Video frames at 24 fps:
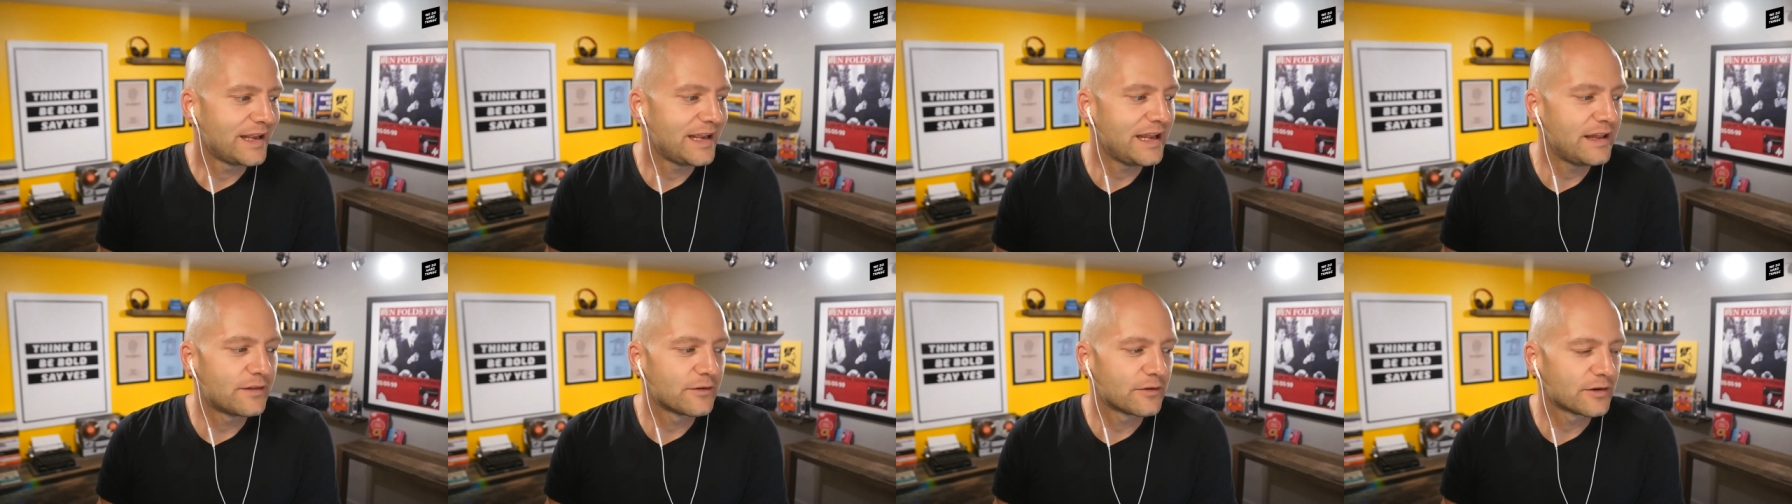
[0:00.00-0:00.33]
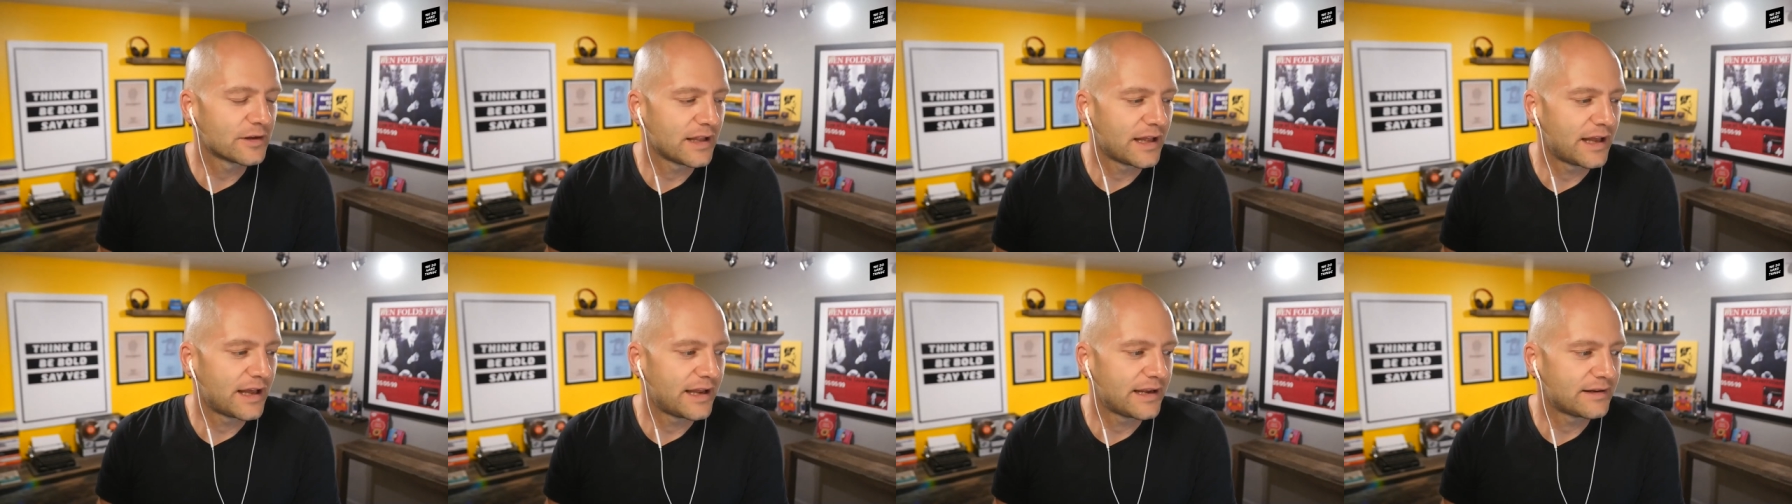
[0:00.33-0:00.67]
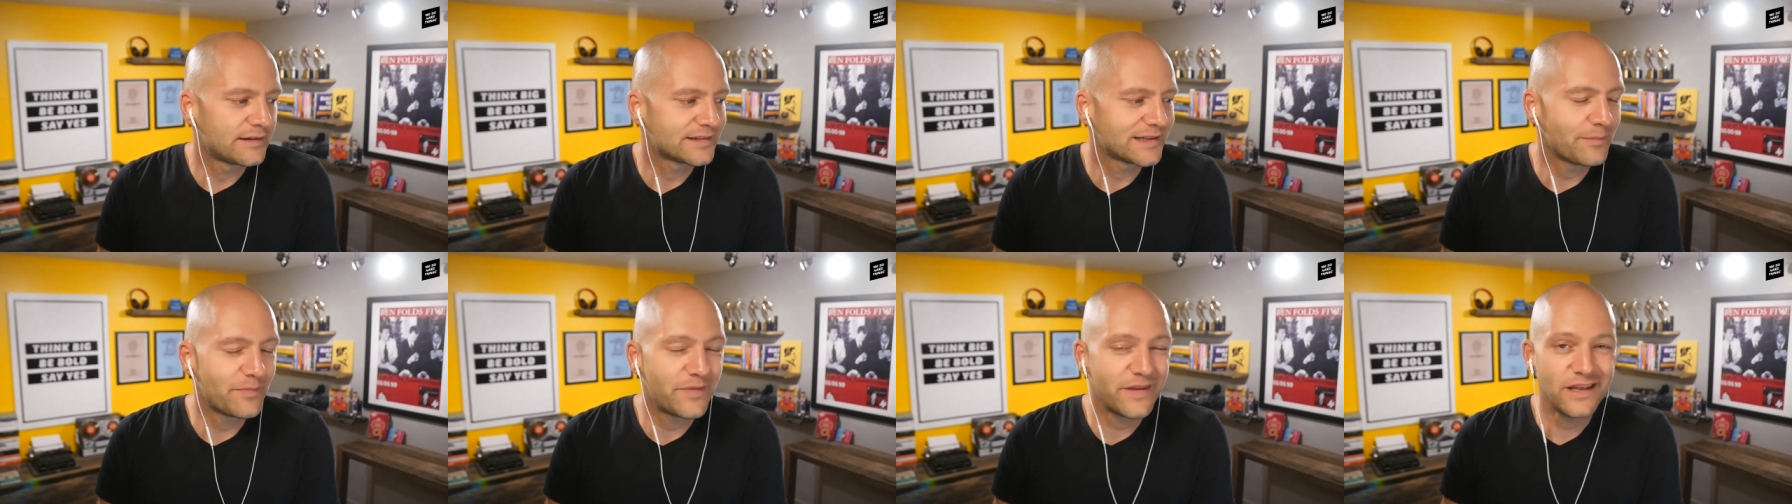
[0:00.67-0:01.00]
either like
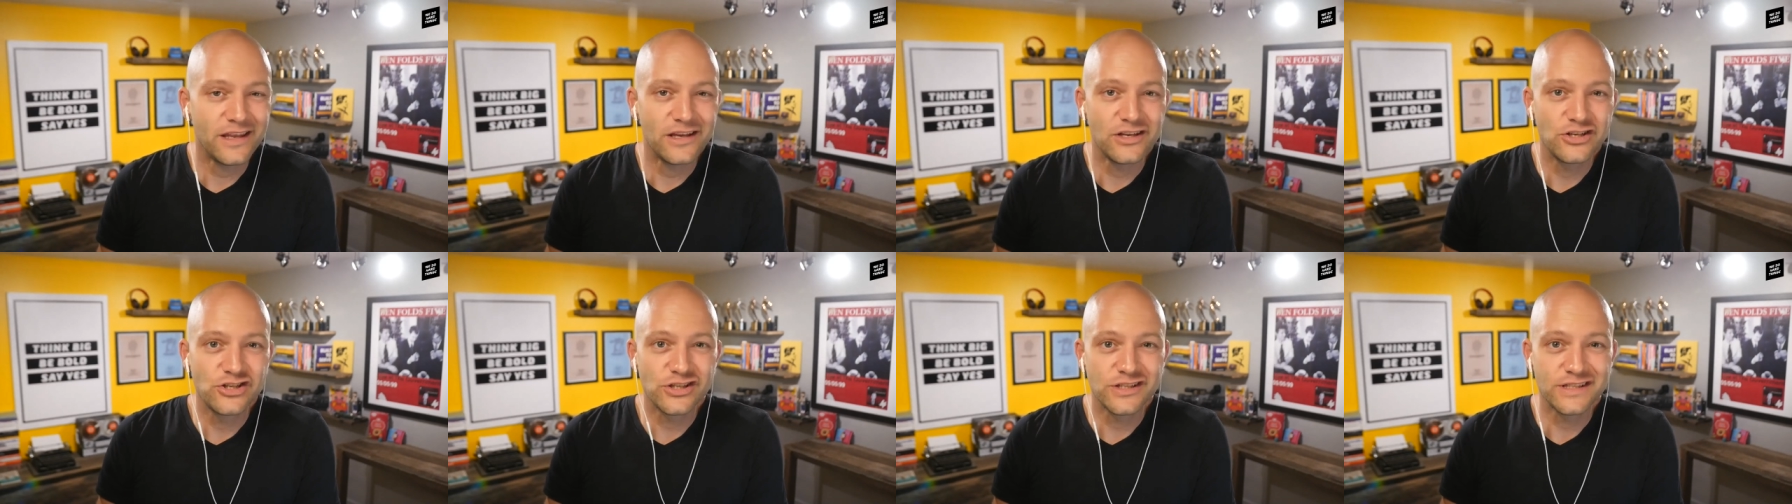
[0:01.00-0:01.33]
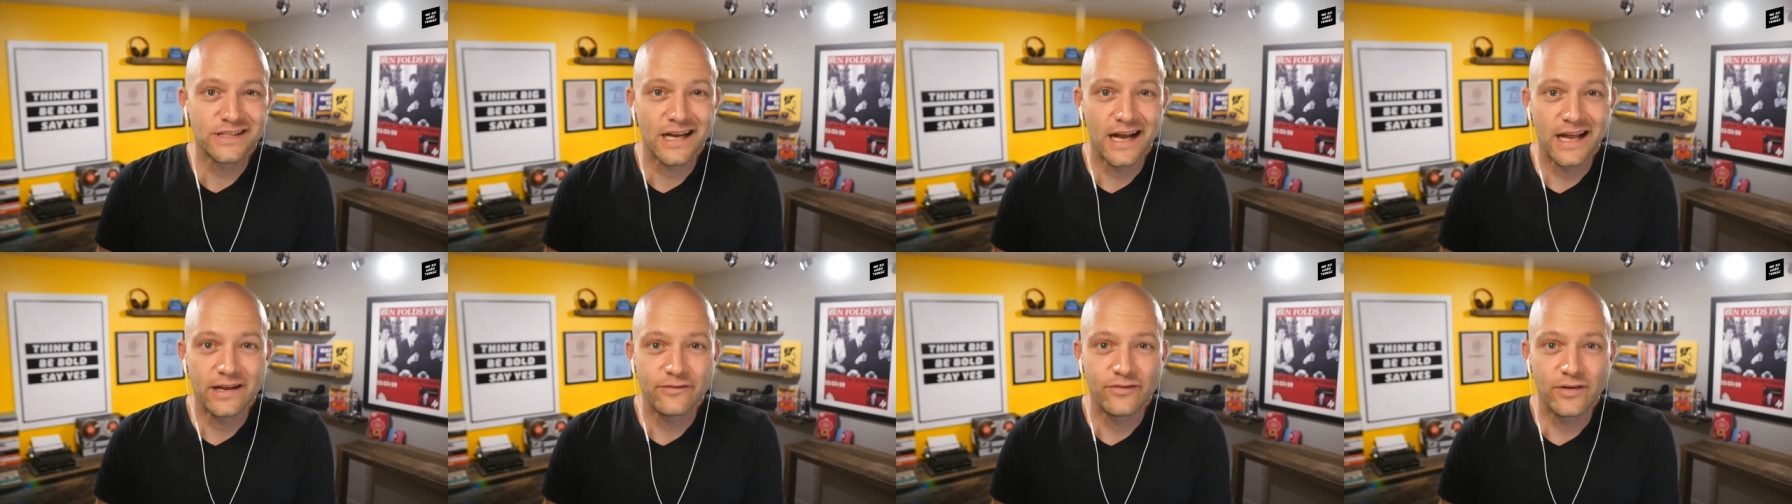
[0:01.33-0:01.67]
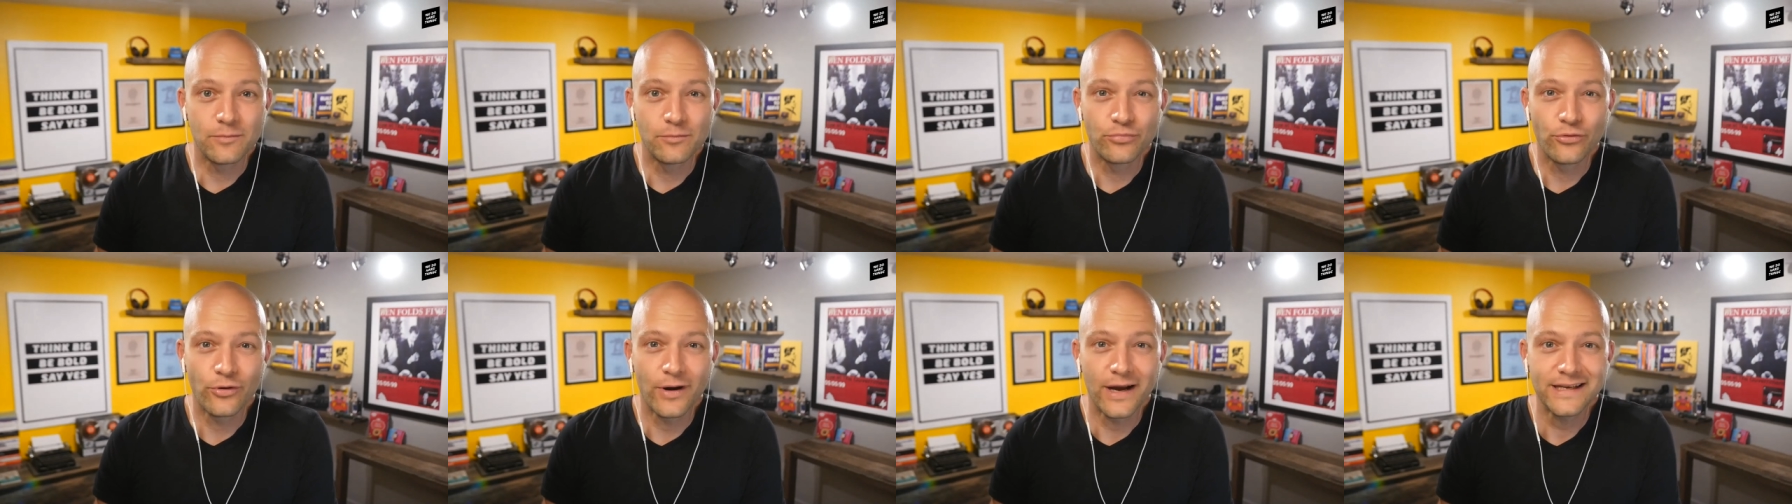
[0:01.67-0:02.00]
something you just kind of
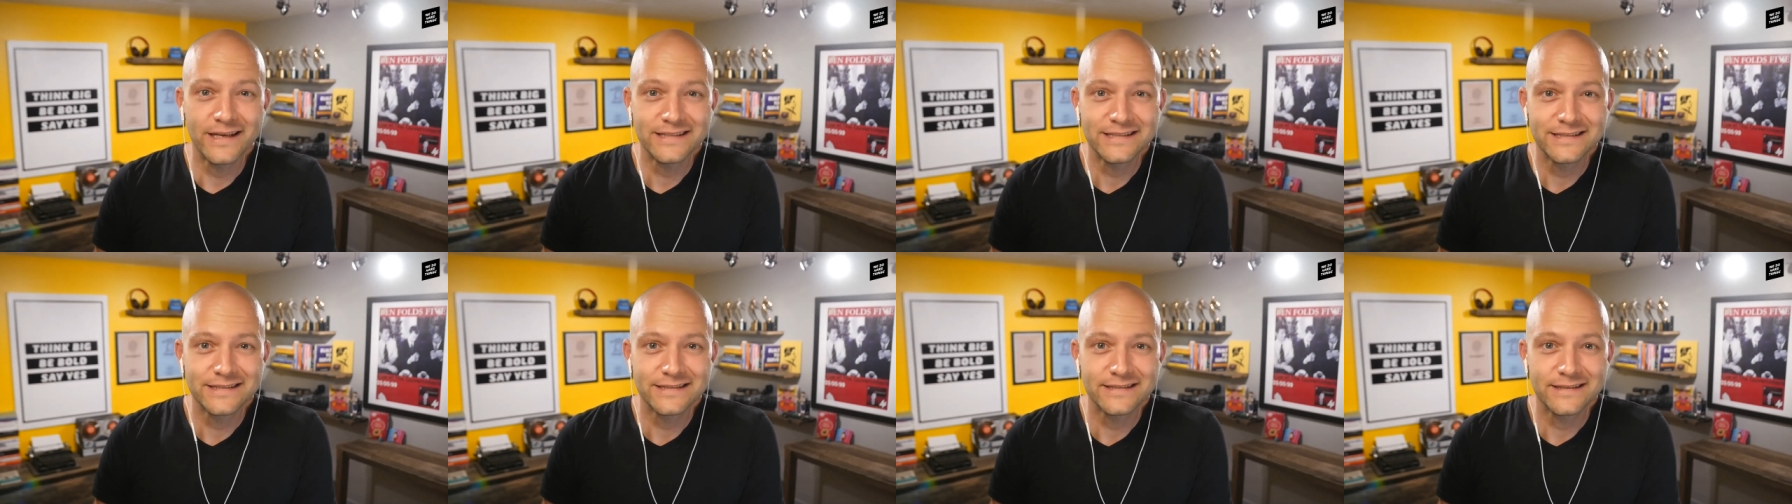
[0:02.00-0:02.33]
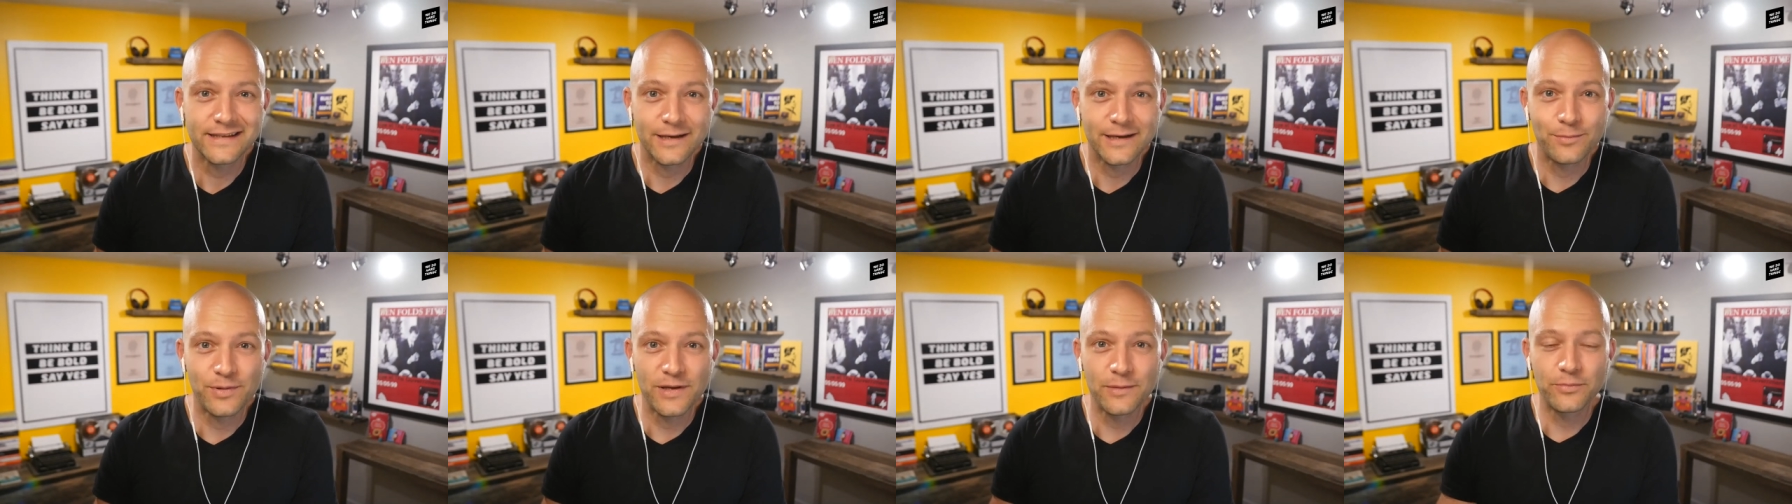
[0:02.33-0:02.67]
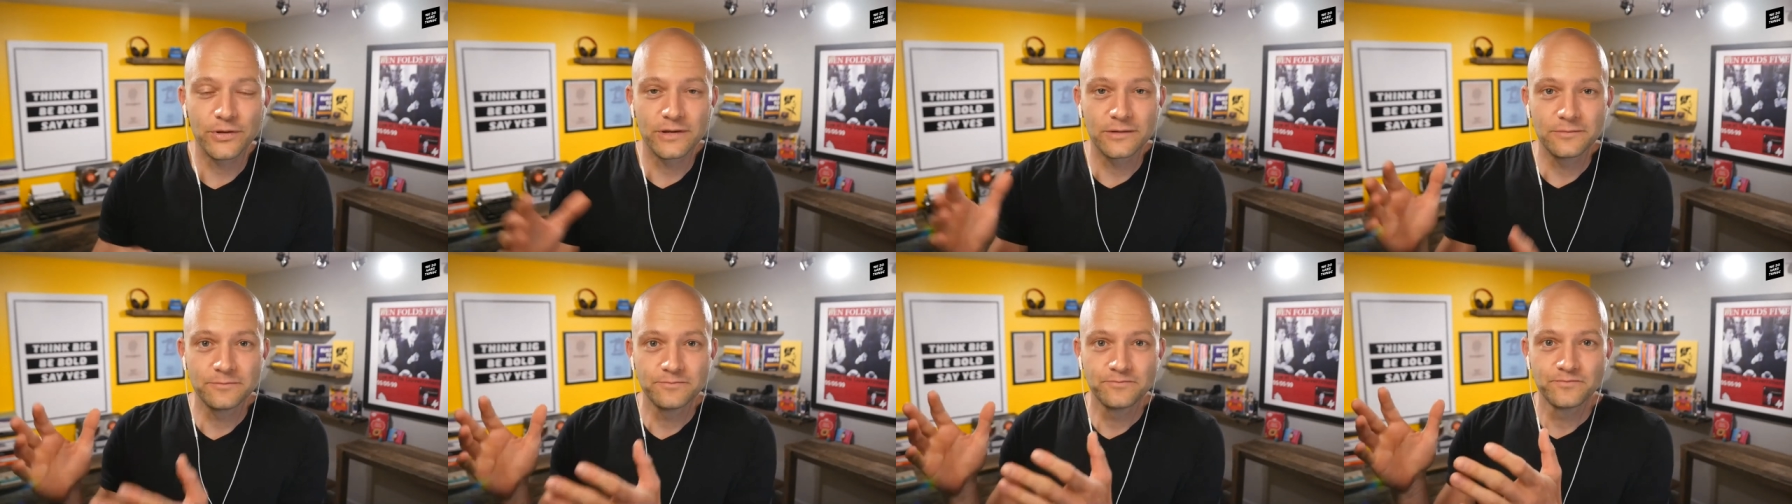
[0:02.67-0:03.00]
embrace, like
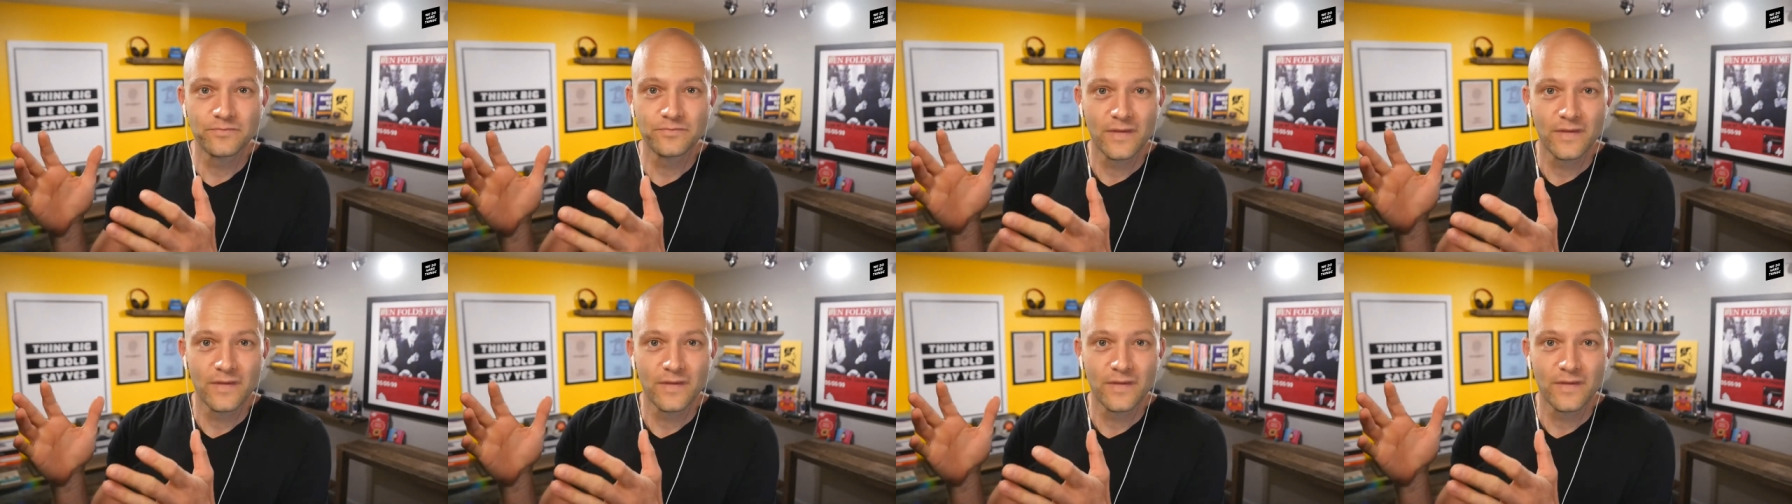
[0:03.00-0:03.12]
people